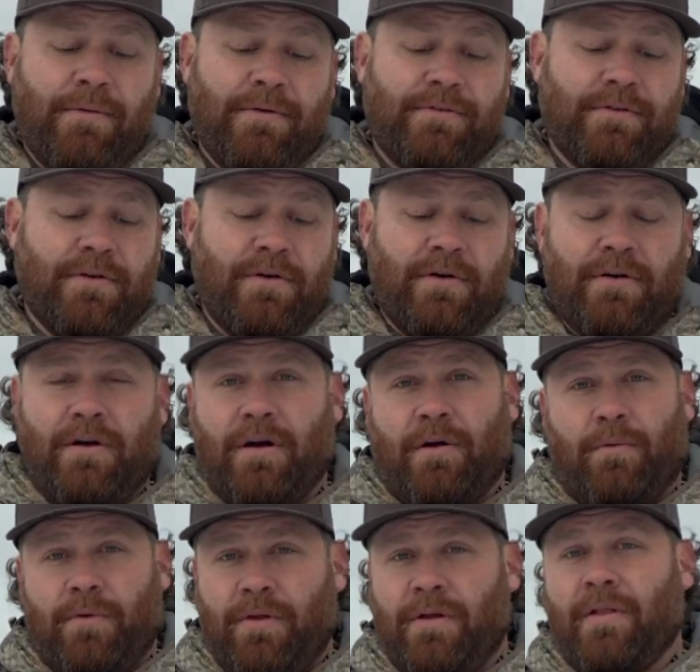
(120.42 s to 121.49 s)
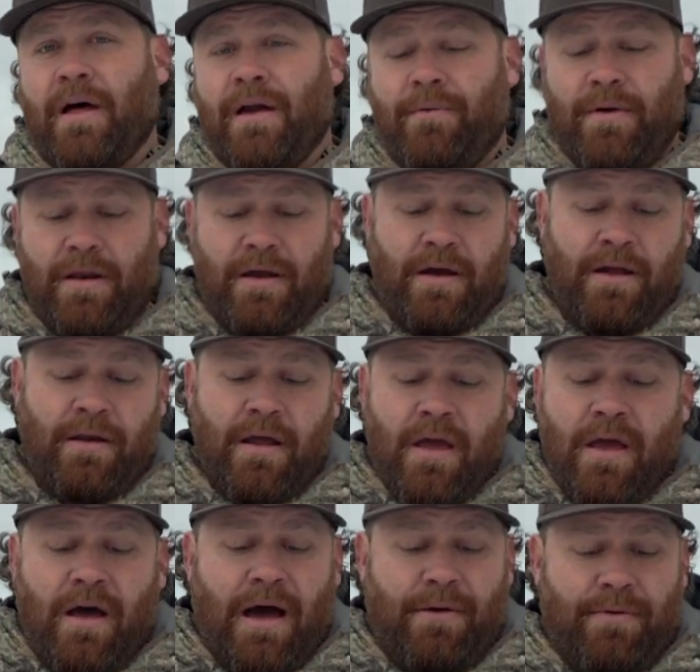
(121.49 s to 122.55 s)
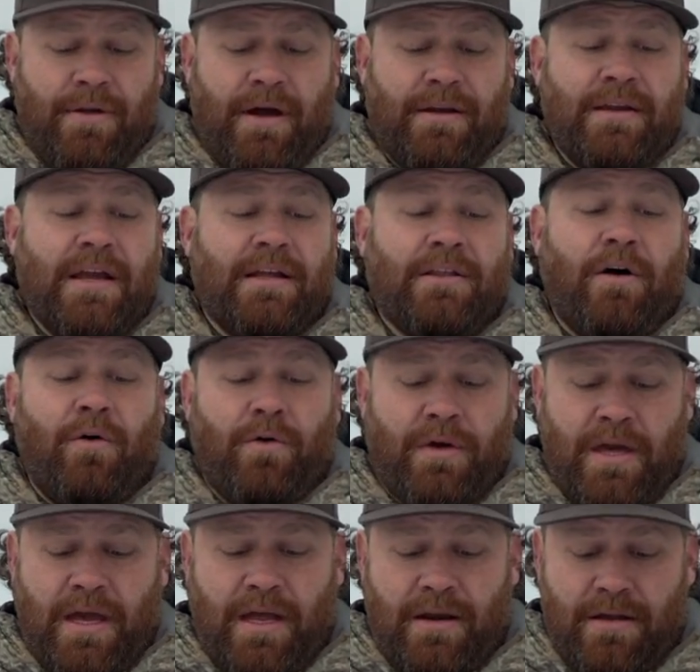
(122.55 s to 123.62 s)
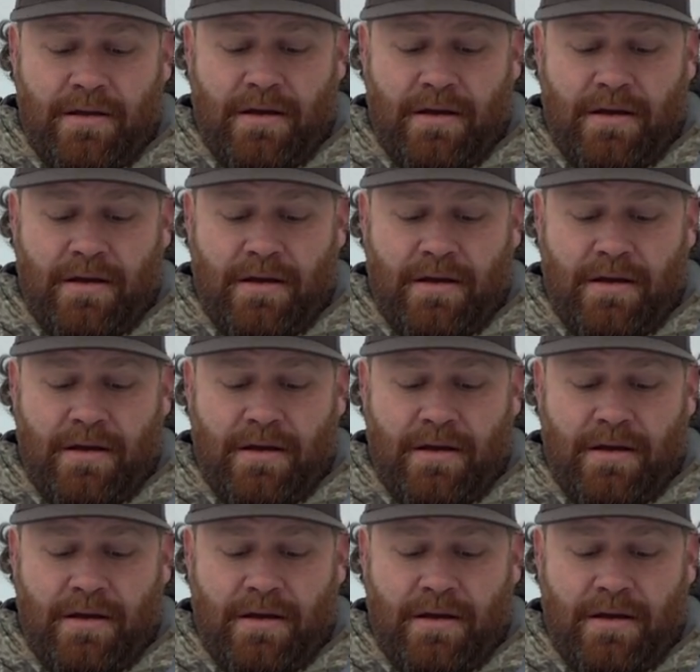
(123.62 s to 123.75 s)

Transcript: was going on a really lightweight hunt, I would not take the whole kit.